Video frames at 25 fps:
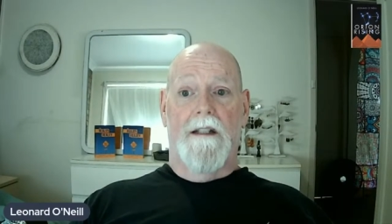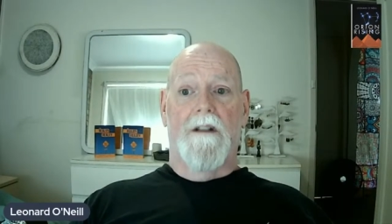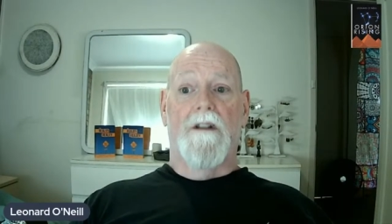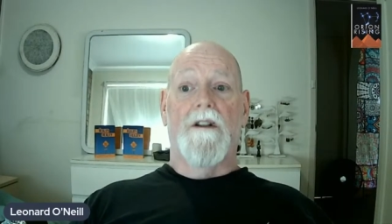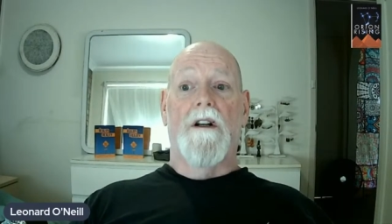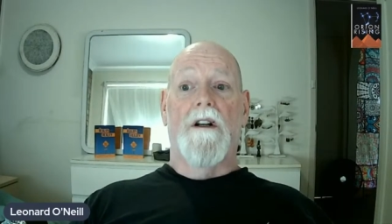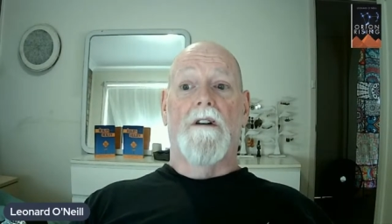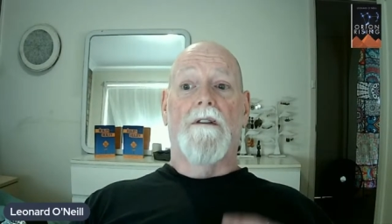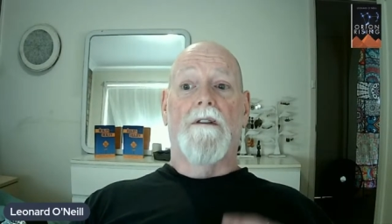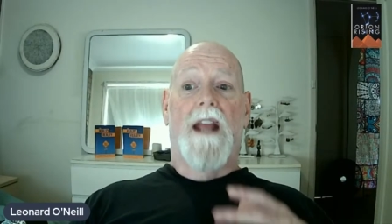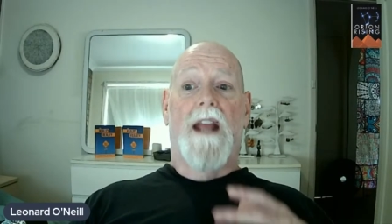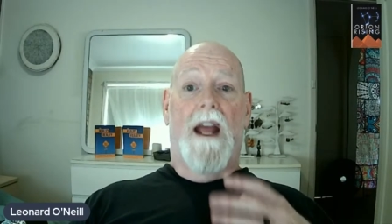You
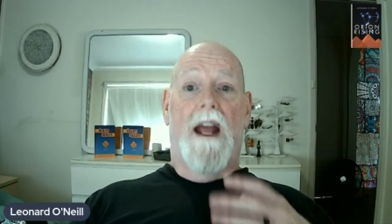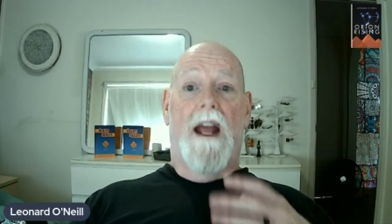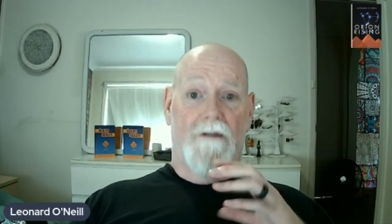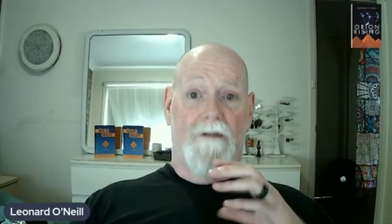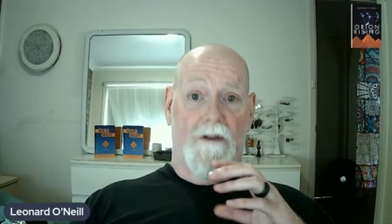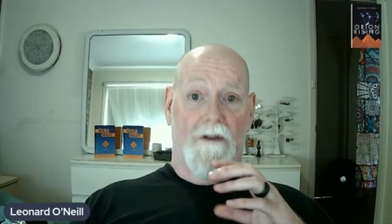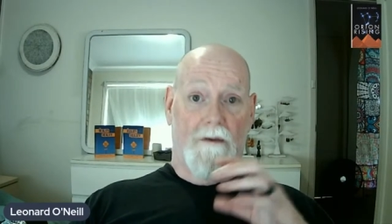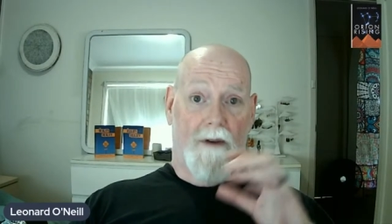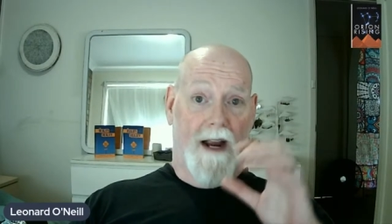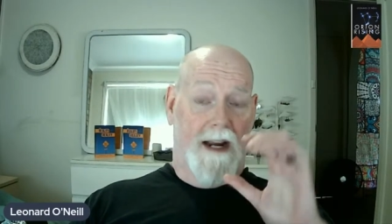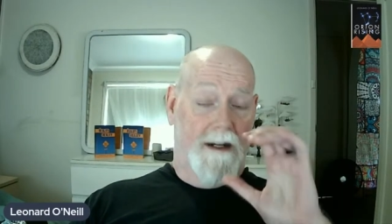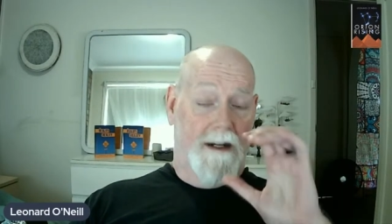don't have the
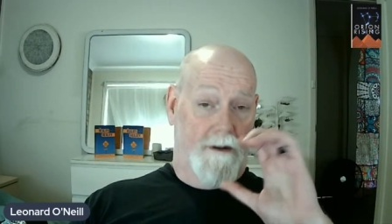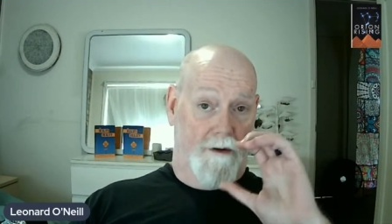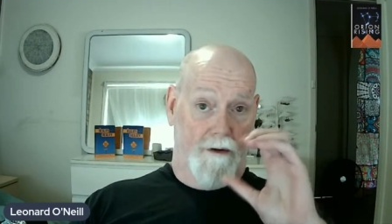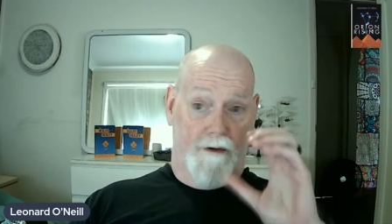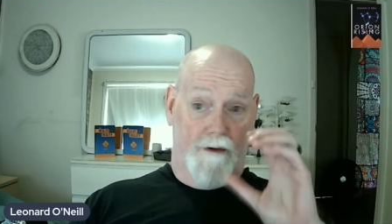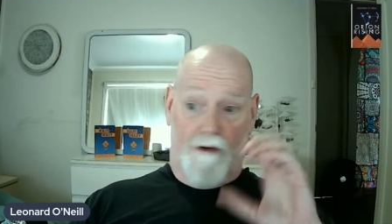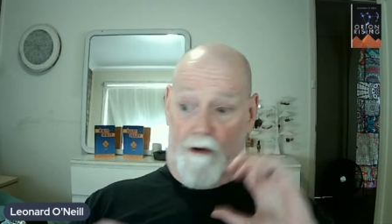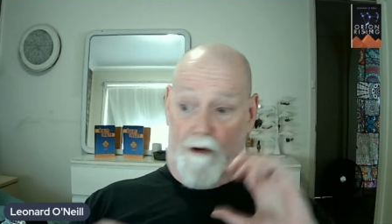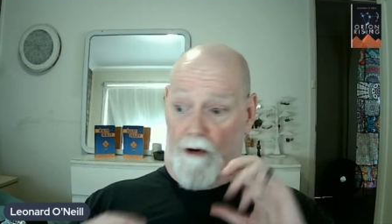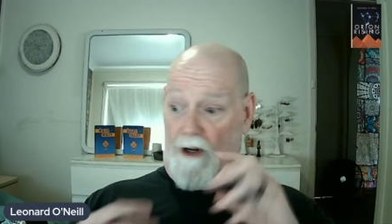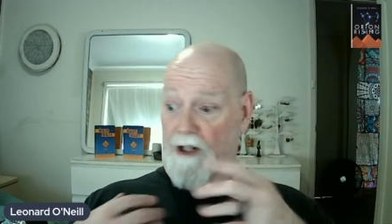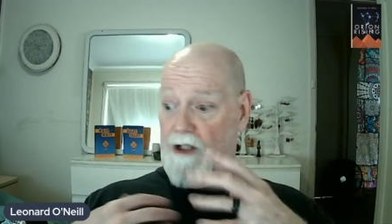right
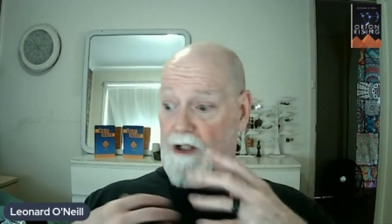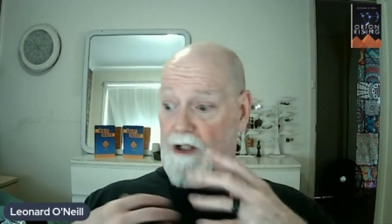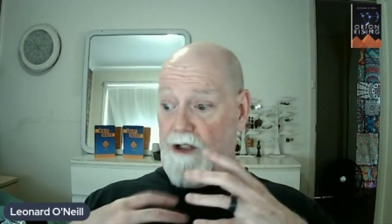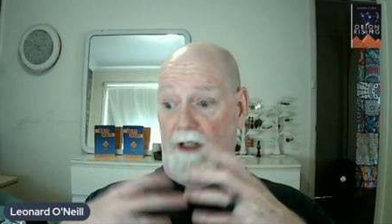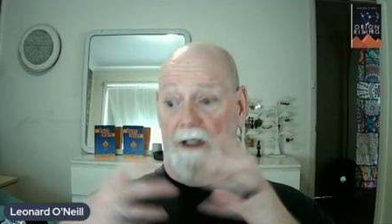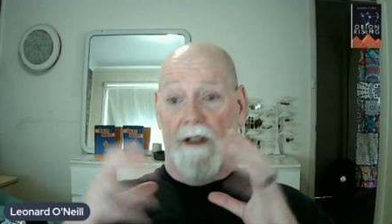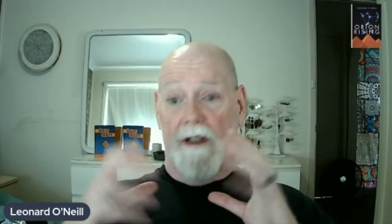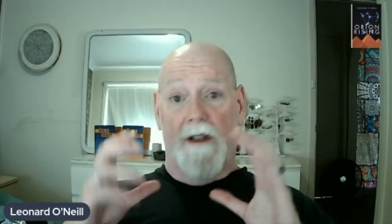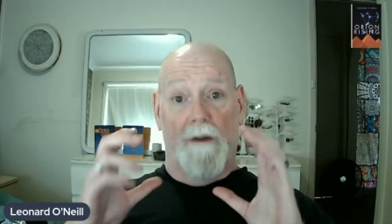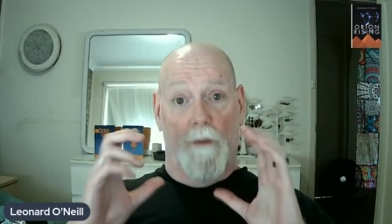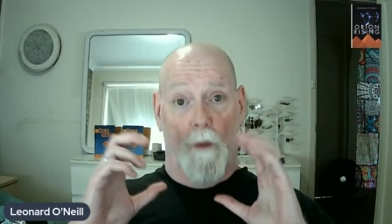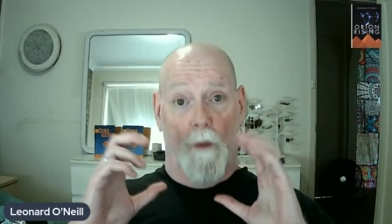
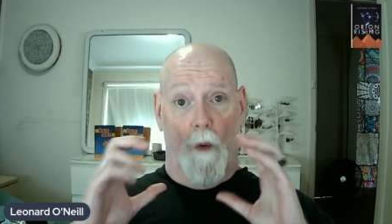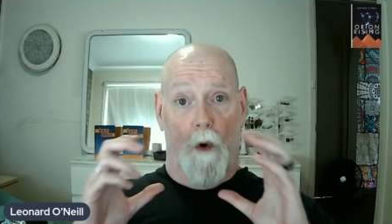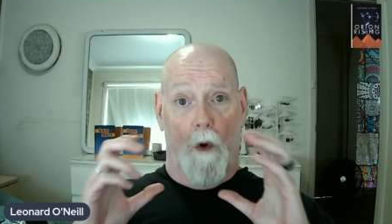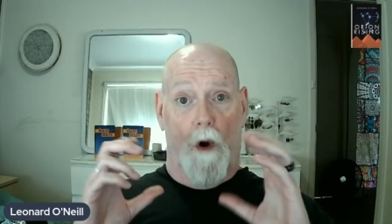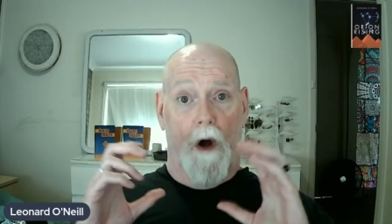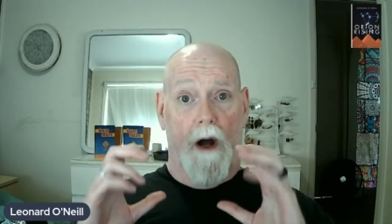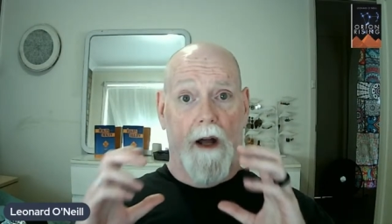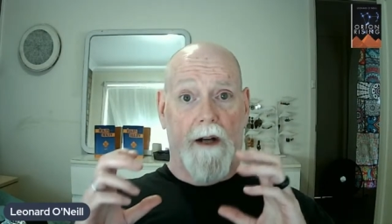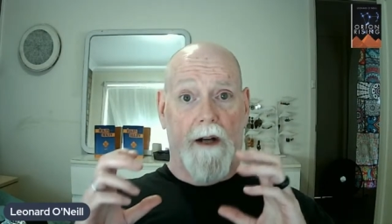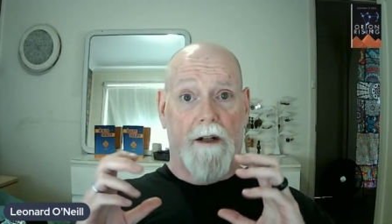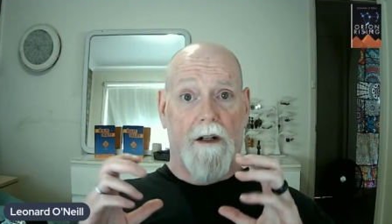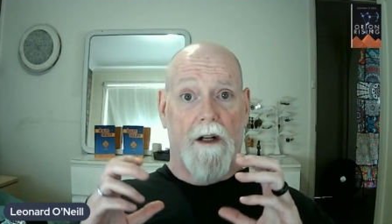nutrition and
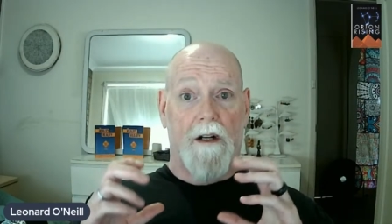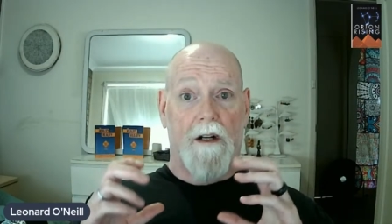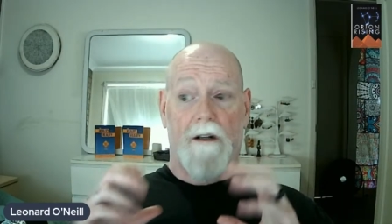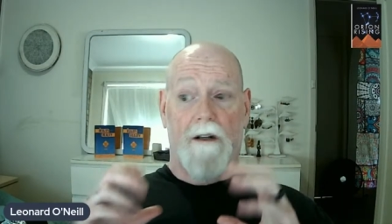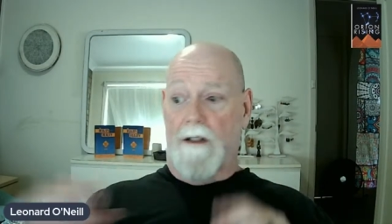water.